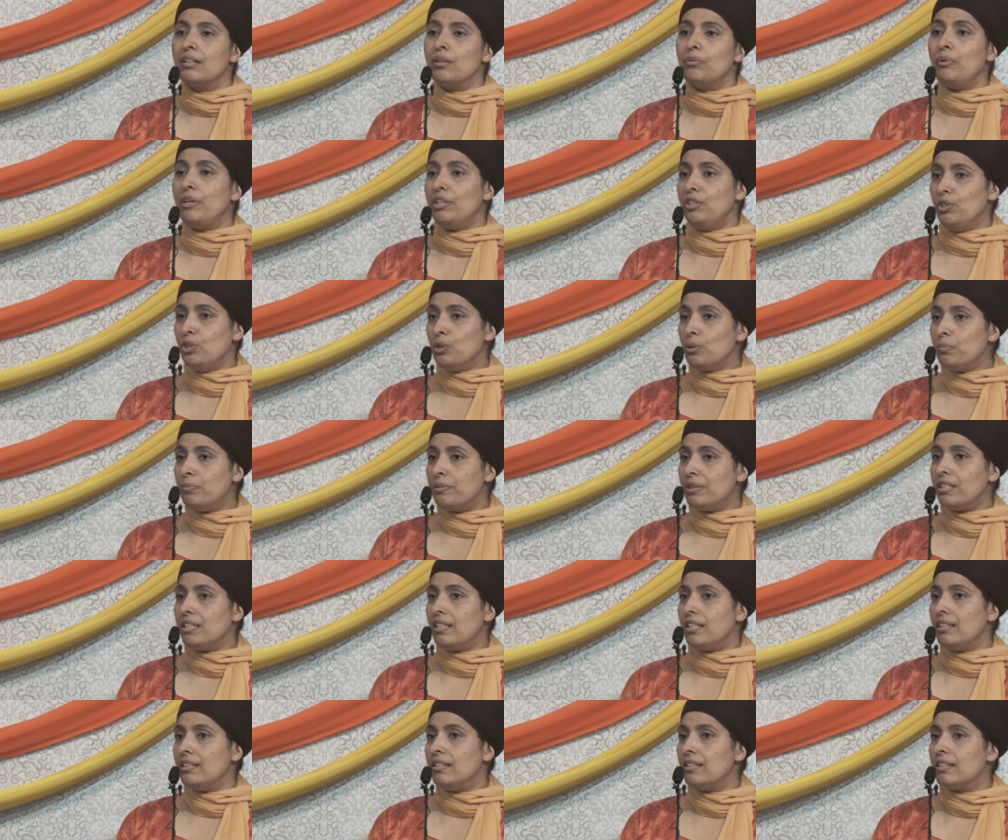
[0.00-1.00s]
When you
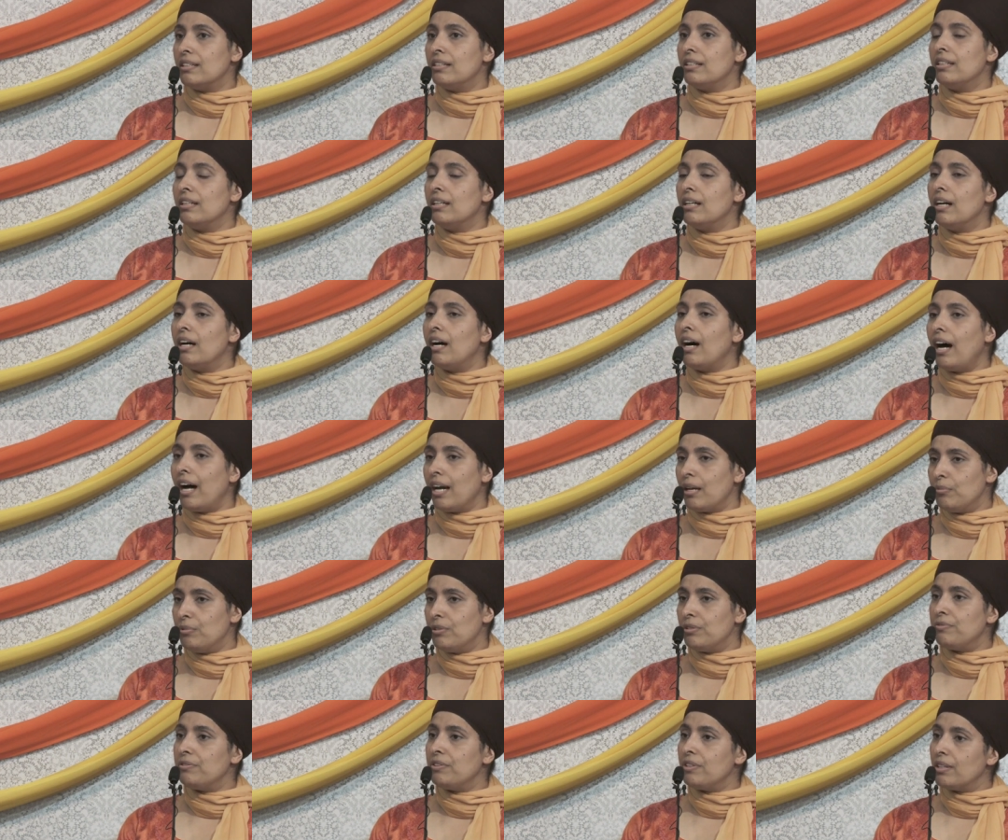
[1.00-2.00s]
bleed, I
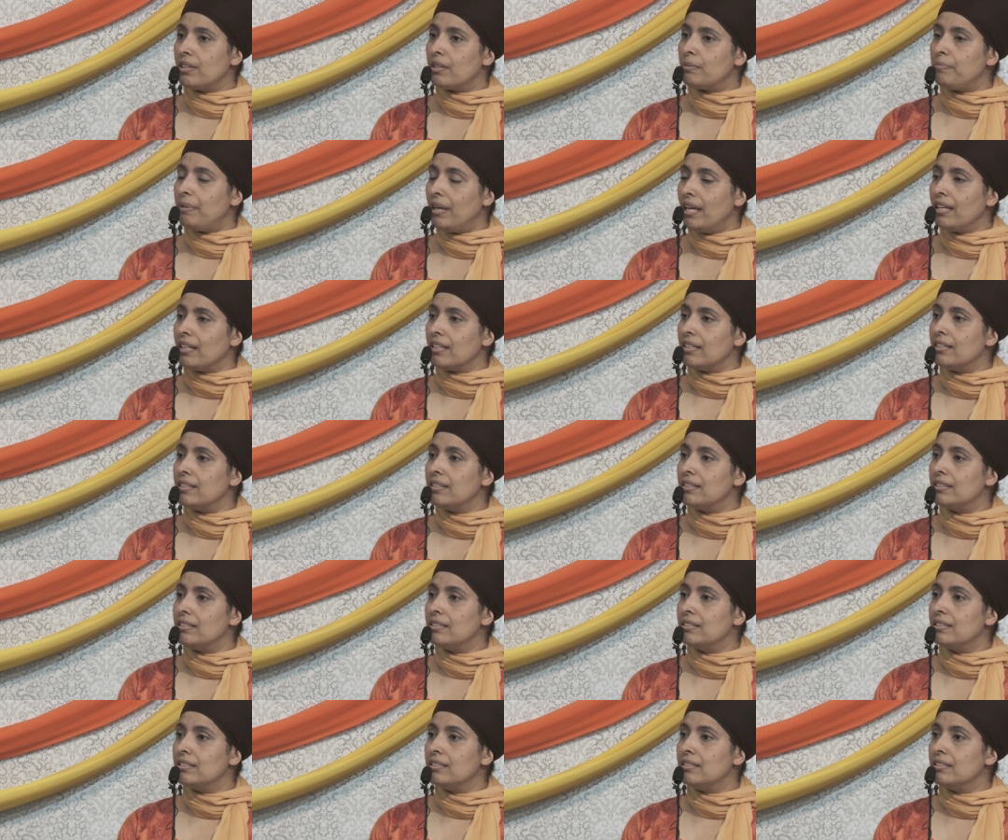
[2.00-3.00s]
will feel the pain.
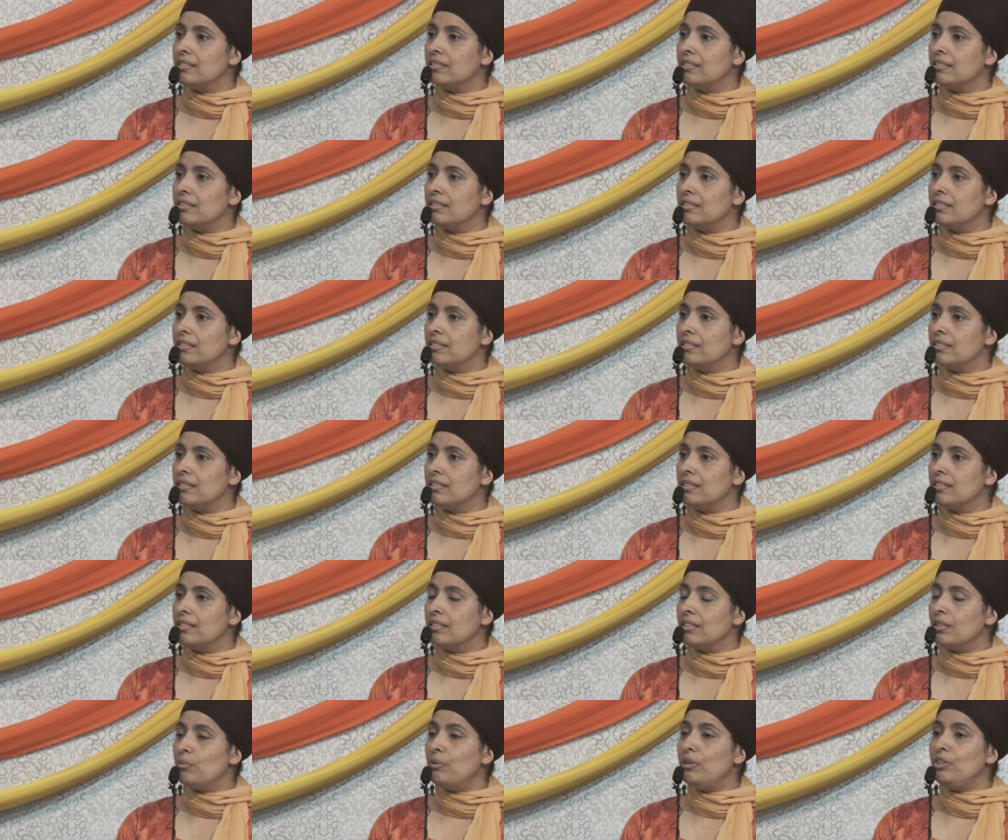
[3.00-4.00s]

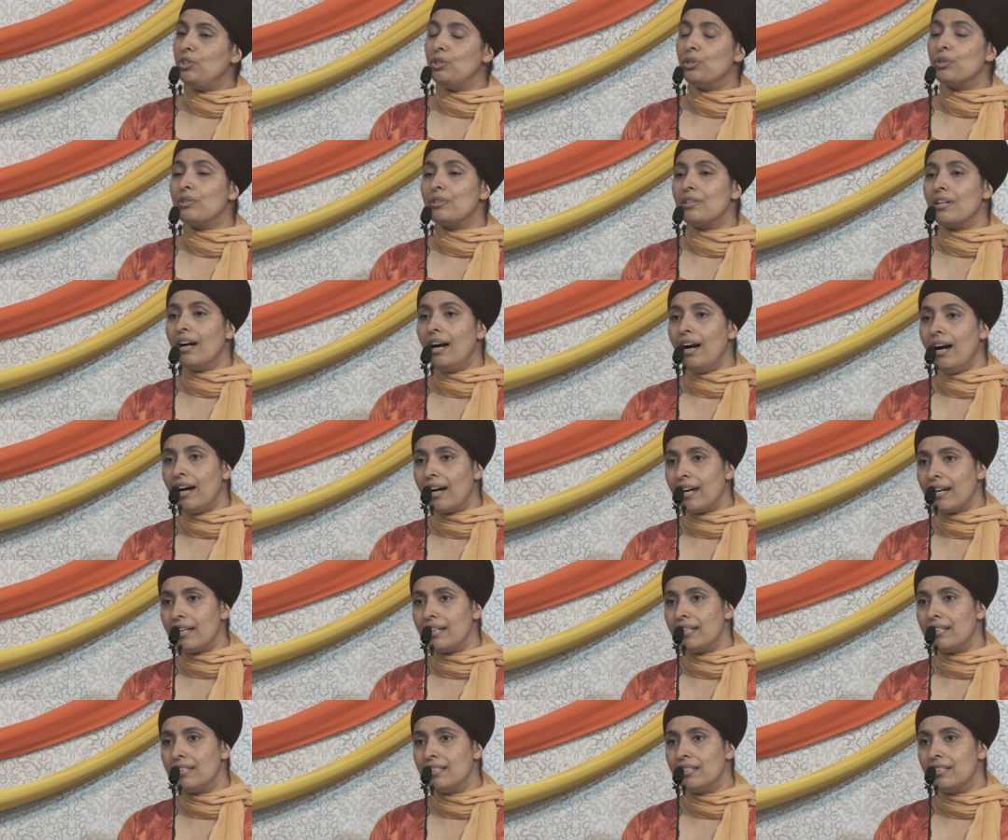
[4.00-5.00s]
When you
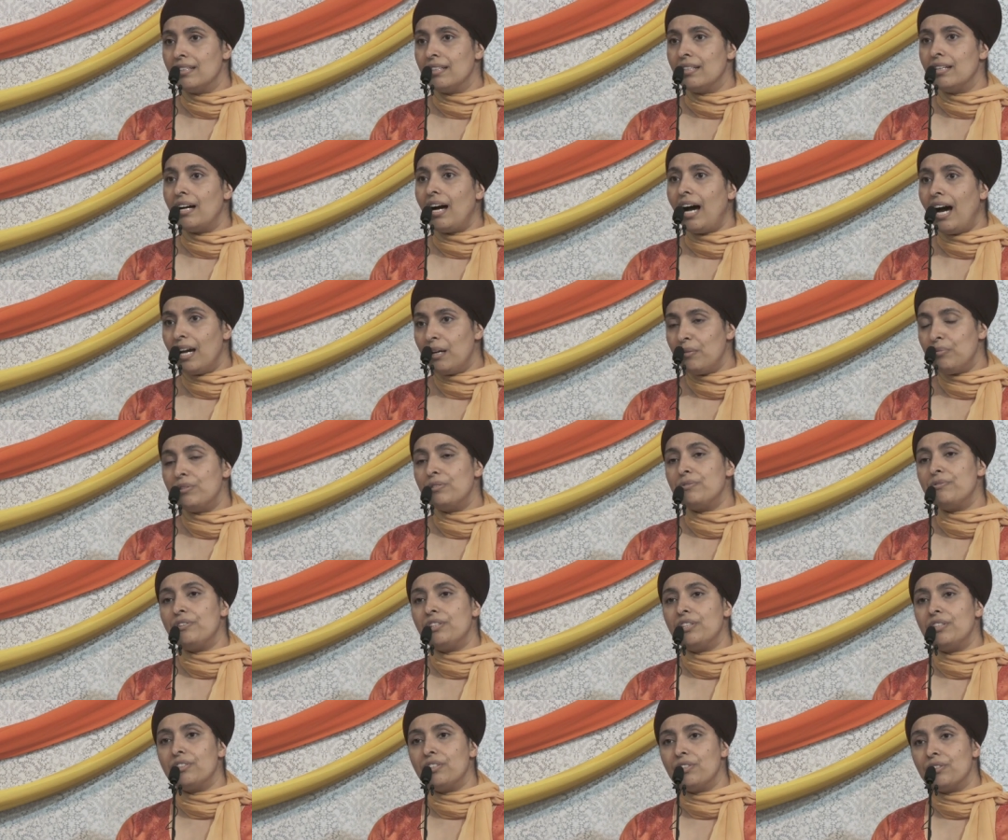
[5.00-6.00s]
cry, I will
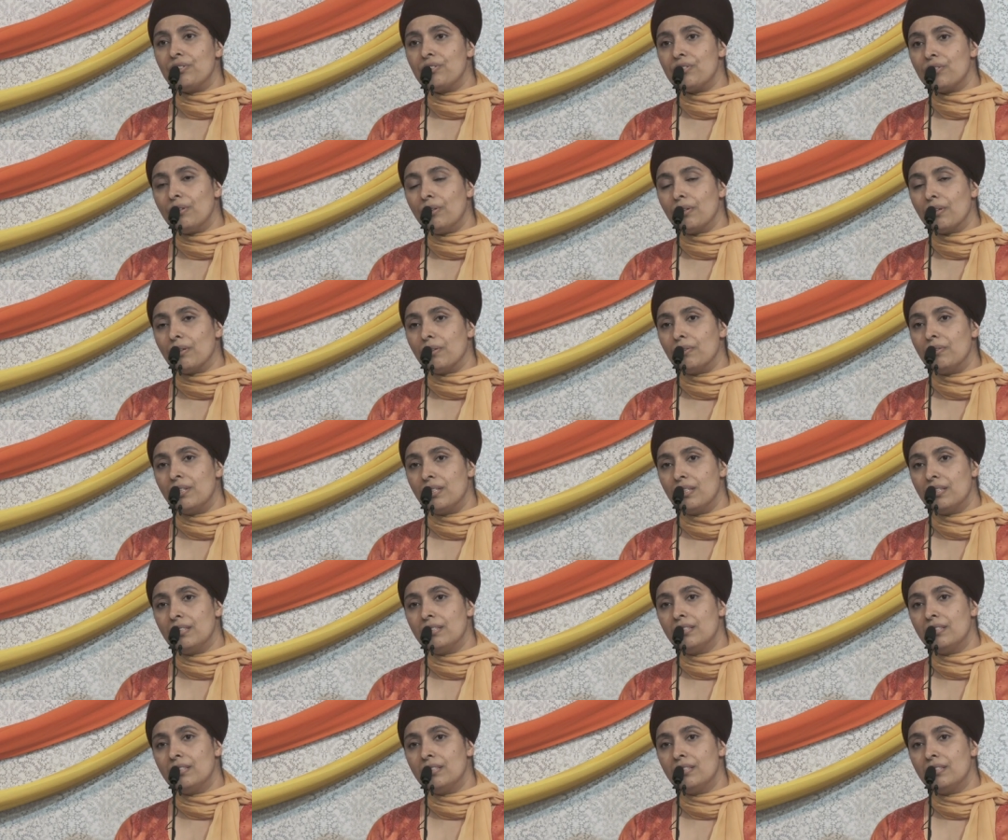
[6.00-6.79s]
feel your sorrow.